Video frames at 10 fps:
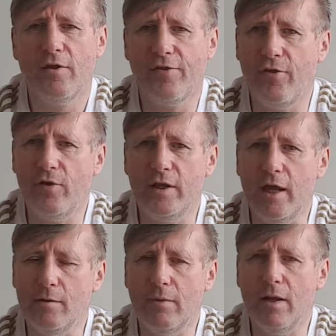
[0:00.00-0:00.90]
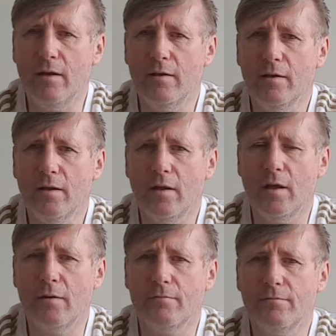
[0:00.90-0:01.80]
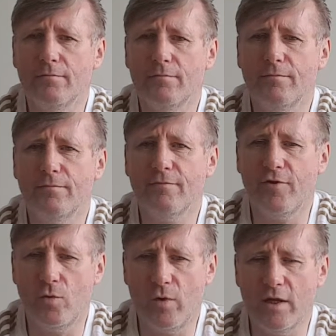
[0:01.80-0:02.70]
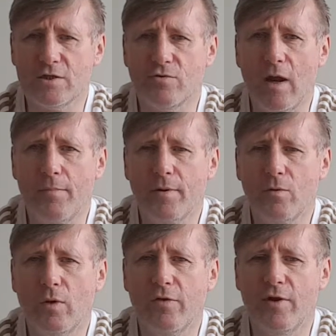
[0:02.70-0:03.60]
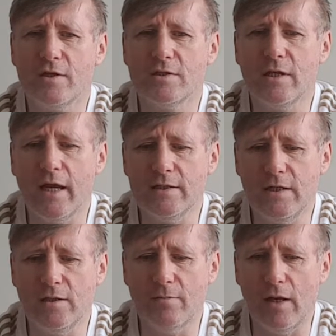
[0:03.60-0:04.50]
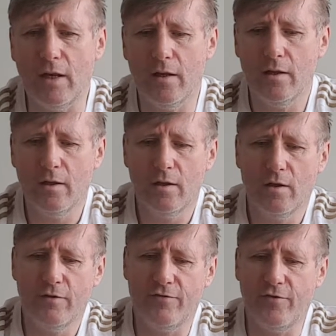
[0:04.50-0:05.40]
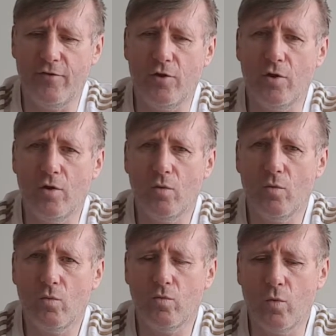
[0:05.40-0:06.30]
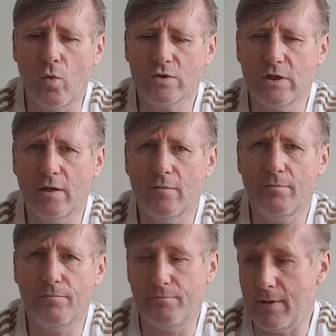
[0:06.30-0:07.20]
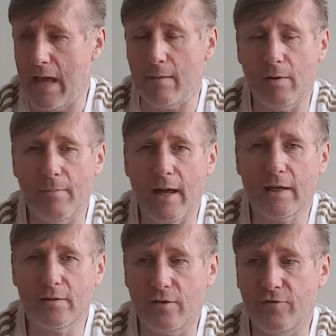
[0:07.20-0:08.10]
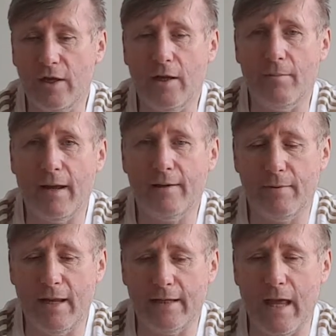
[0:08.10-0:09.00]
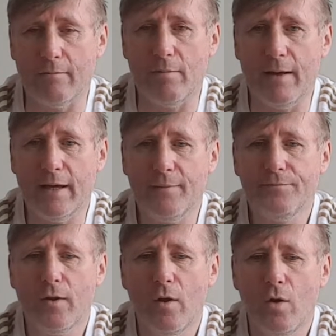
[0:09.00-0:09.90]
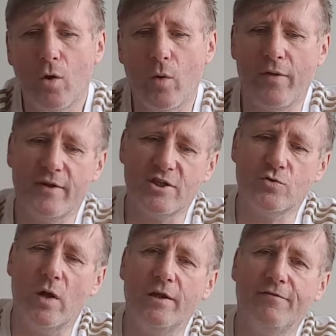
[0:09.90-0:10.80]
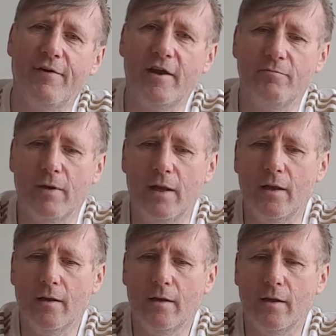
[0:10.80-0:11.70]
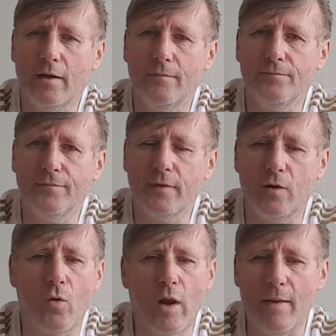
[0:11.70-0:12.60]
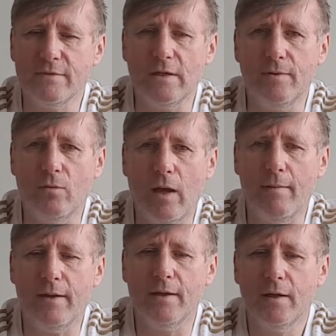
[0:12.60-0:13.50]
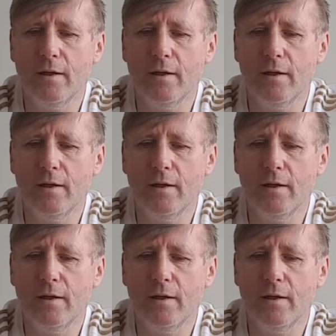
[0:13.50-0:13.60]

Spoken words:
38mm for the waist strap, whether it's 19mm for the water camelback, the 3 litre bladder camelback, or whether it's a 25mm, they're all MTP webbing,